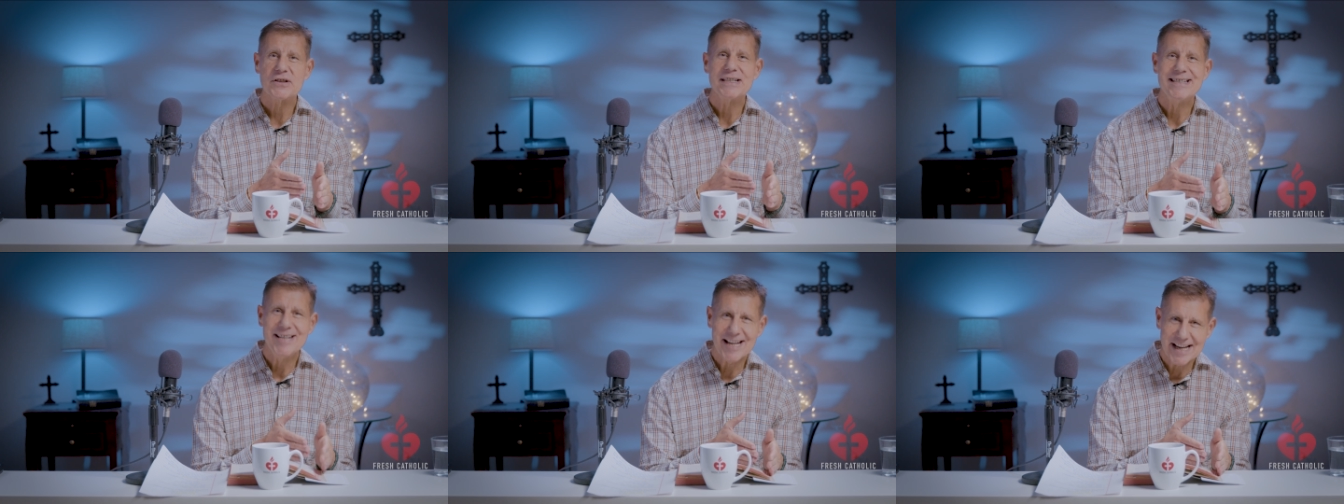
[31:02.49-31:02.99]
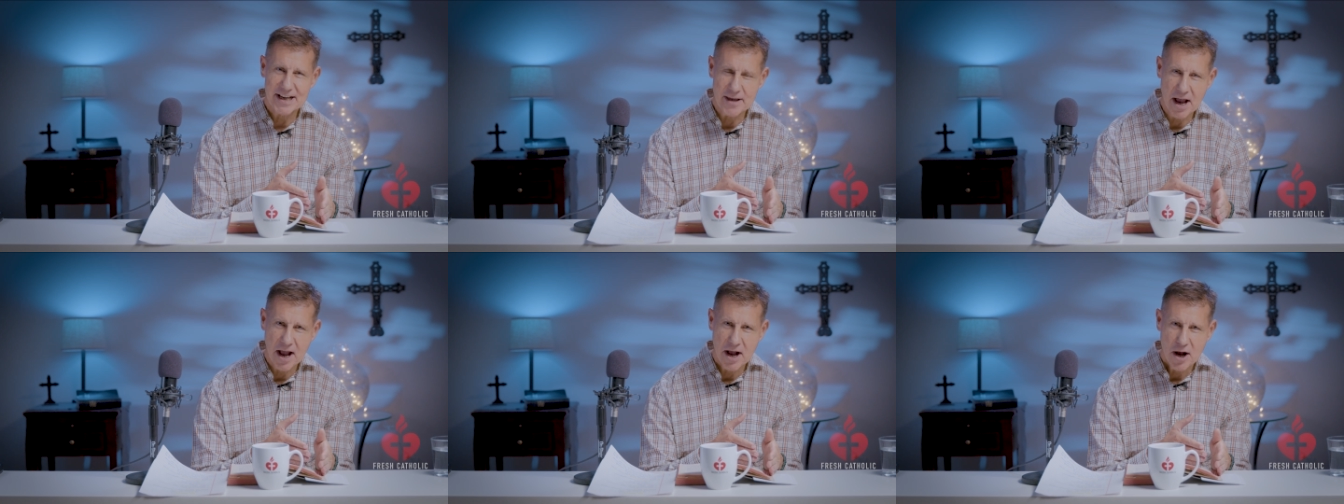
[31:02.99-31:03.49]

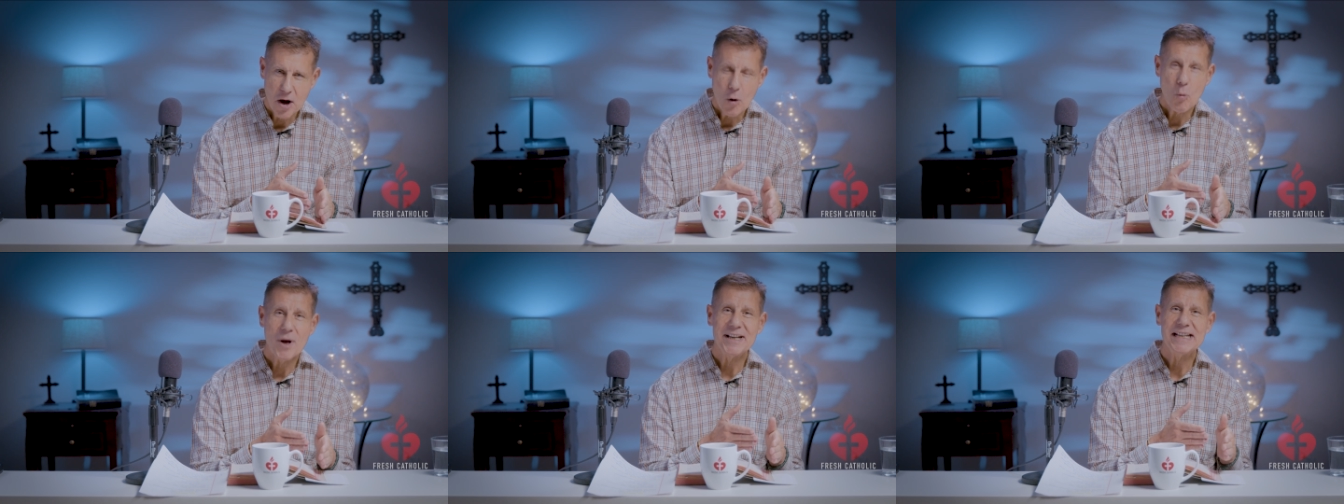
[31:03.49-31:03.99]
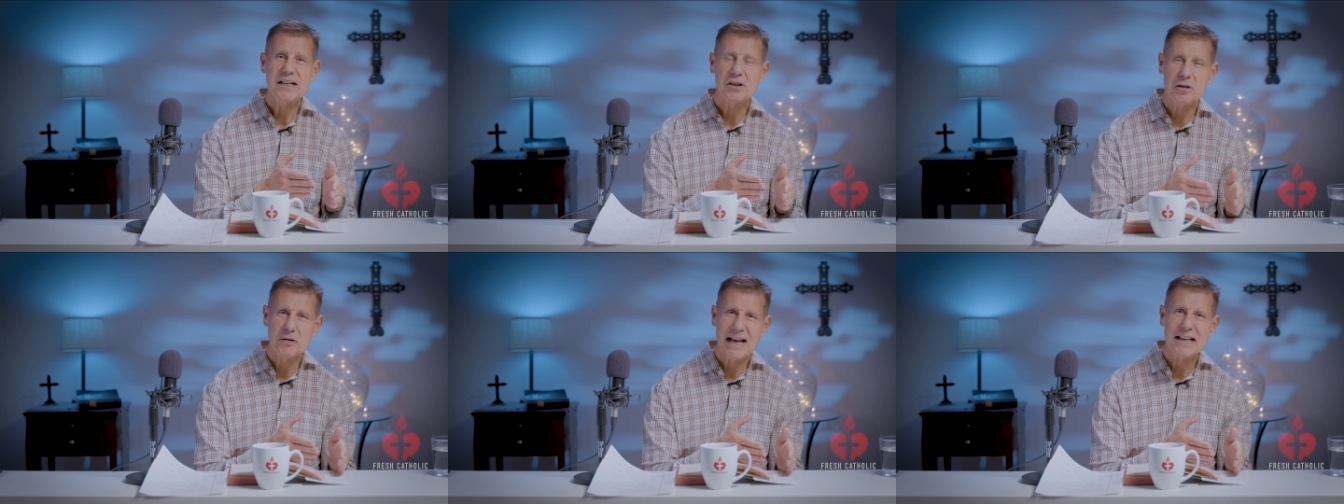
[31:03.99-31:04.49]
did when he
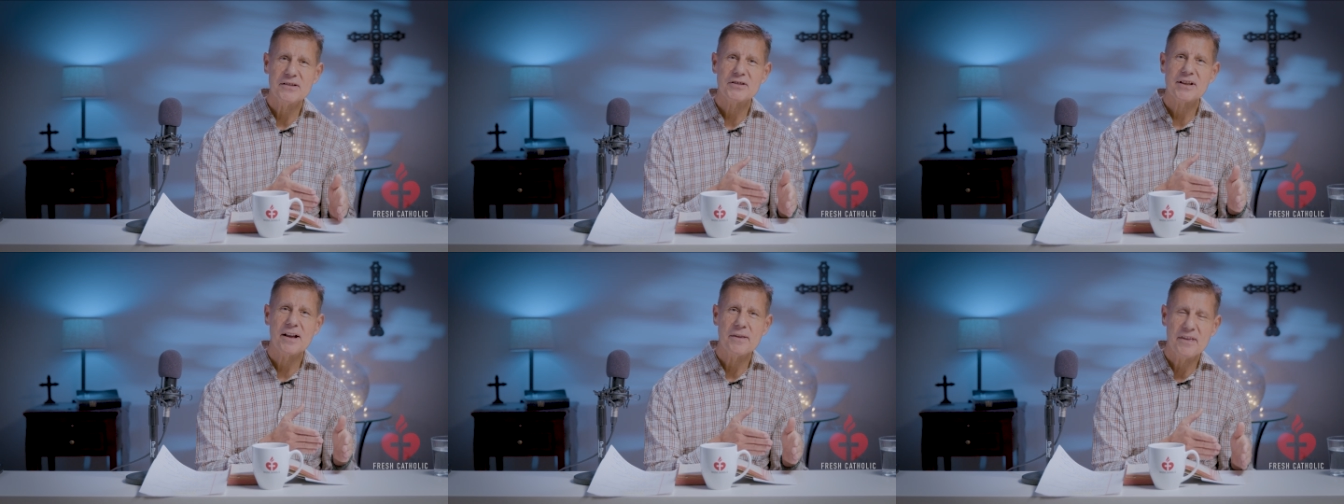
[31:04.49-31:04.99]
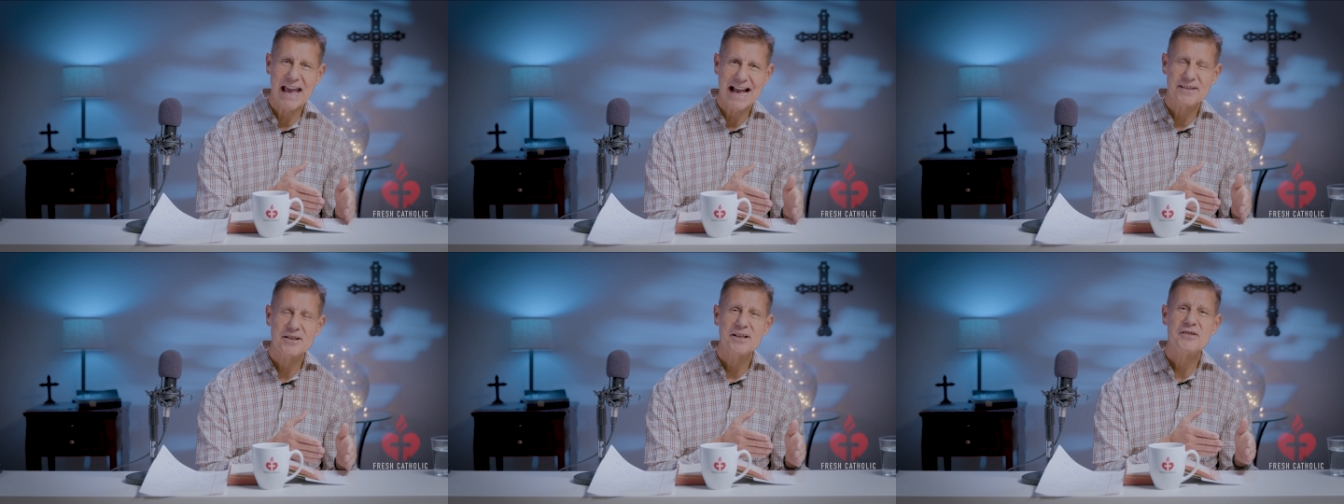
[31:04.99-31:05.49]
cleansed
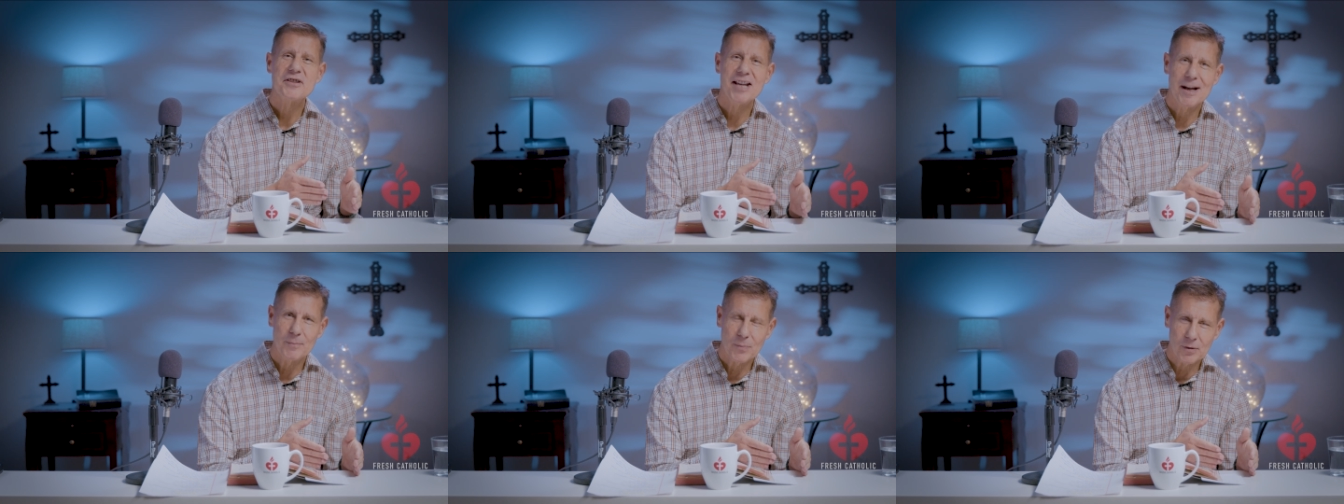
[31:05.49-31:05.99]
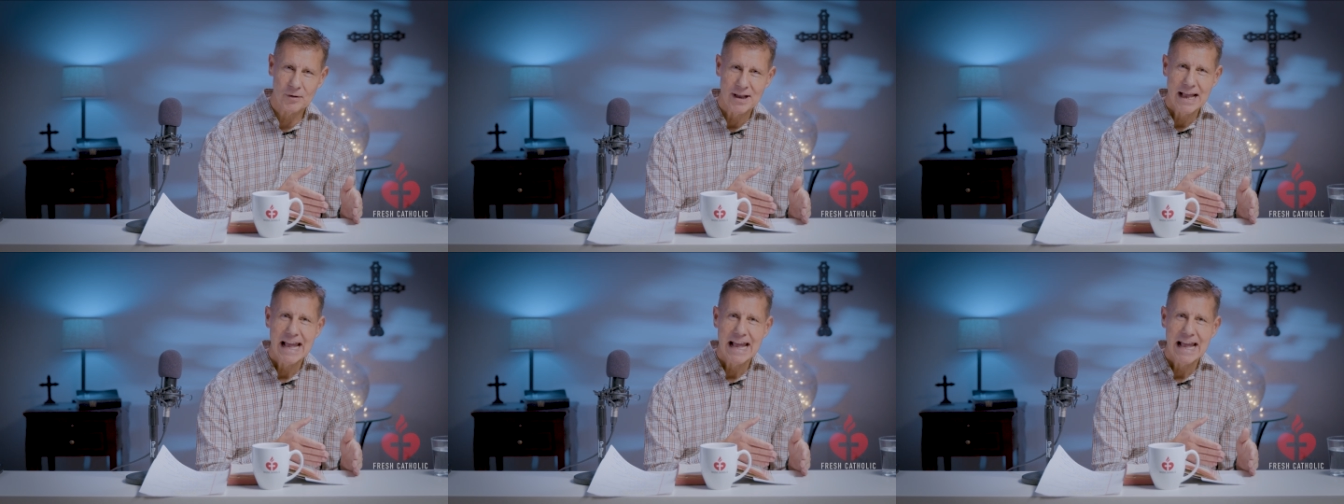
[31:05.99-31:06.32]
that temple.